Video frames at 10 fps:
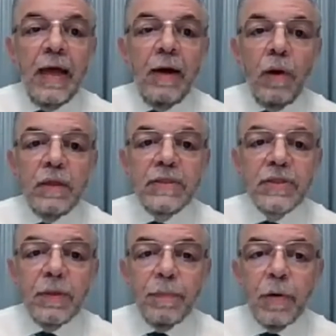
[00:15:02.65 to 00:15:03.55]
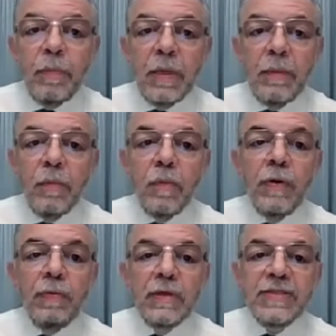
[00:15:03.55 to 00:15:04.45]
What is the problem?
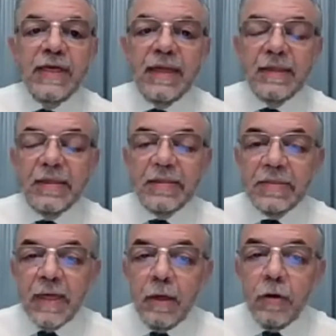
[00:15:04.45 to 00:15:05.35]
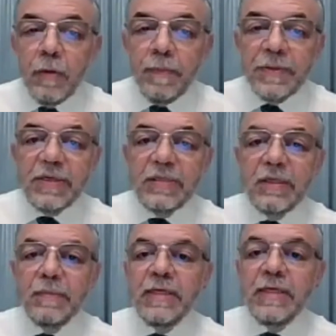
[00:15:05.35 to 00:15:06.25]
We will say that it is
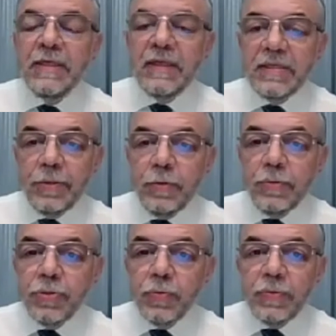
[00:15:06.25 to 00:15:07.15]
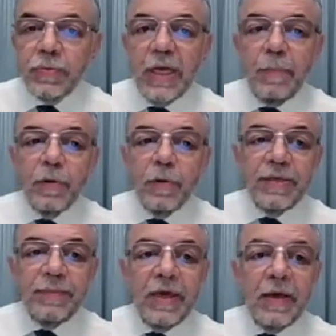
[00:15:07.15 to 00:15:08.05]
uncompensated mixed acidosis with
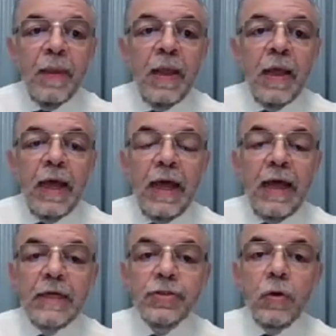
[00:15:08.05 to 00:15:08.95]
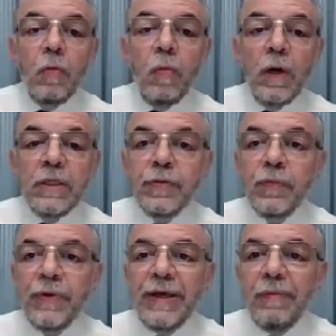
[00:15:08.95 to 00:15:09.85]
hypoxemia. So what
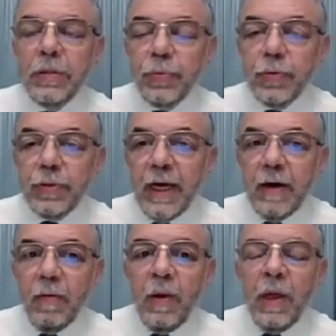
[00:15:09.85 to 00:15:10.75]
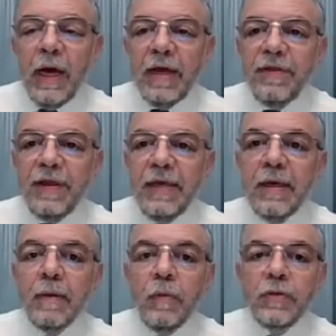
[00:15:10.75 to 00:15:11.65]
we will do now, I
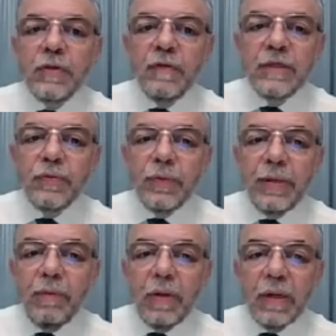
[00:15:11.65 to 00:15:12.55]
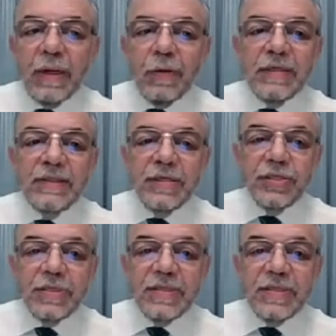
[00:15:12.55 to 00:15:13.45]
think most of us, we will request a
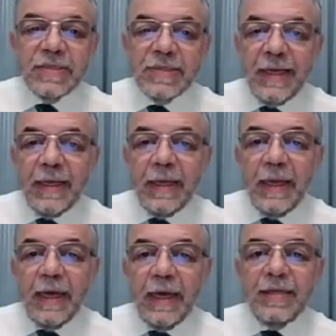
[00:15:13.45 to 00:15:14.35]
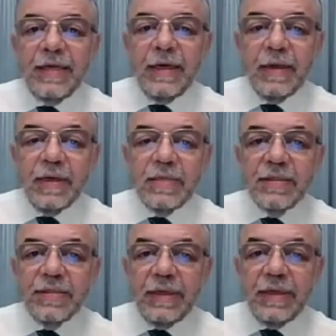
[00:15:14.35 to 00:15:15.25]
chest X-ray, and here
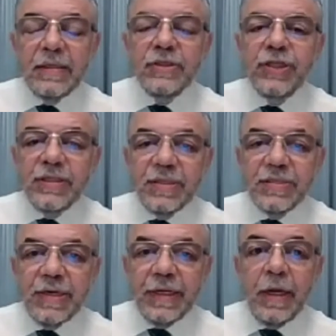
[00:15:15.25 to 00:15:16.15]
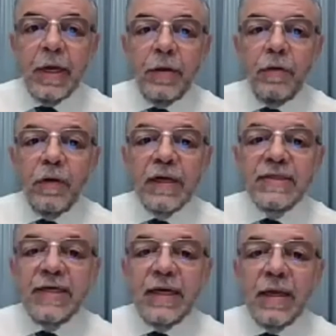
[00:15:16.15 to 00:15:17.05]
is the chest X-ray. You
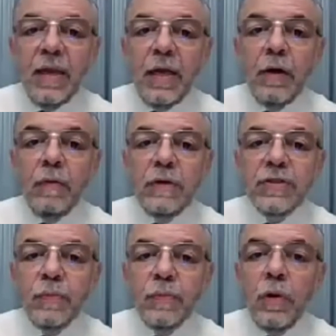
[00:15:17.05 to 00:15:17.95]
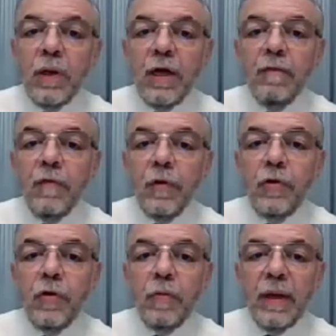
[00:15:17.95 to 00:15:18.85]
can see a lung with small lung
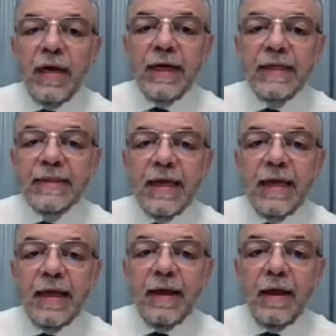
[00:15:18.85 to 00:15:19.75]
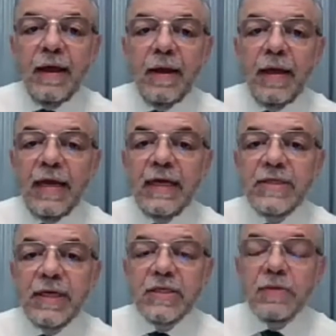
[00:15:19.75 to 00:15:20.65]
volume and
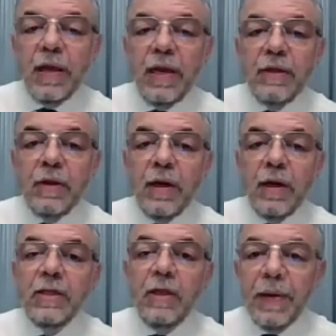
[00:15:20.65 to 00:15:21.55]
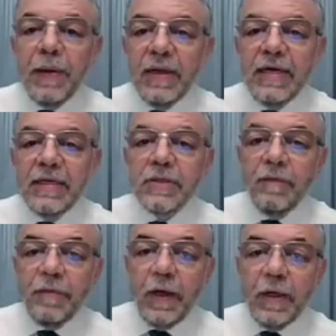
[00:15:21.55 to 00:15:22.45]
haziness bilateral, a typical case
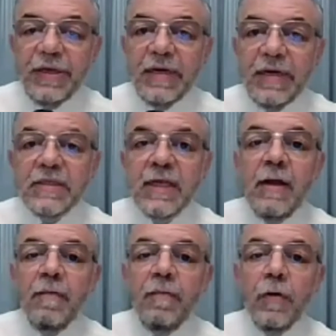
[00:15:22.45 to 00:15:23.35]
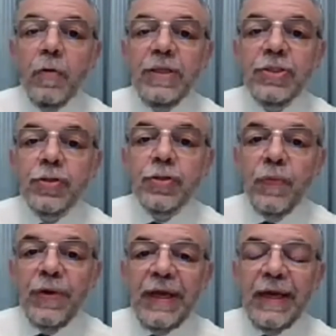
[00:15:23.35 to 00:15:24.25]
of RDS, for which
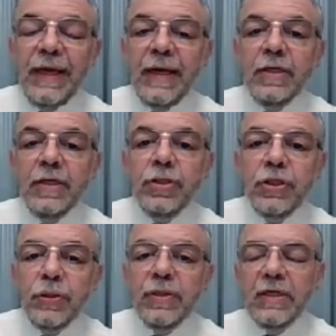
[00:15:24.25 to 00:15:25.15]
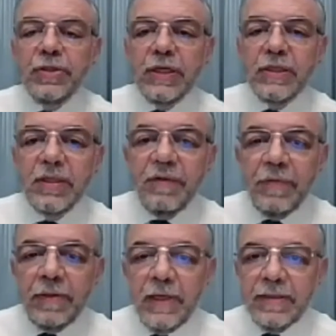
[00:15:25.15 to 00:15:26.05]
we should adjust the
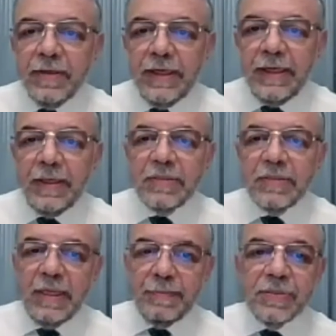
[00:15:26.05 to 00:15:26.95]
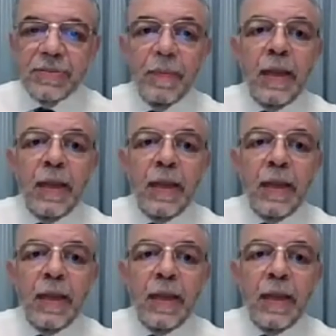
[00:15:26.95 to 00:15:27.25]
ventilatory steps.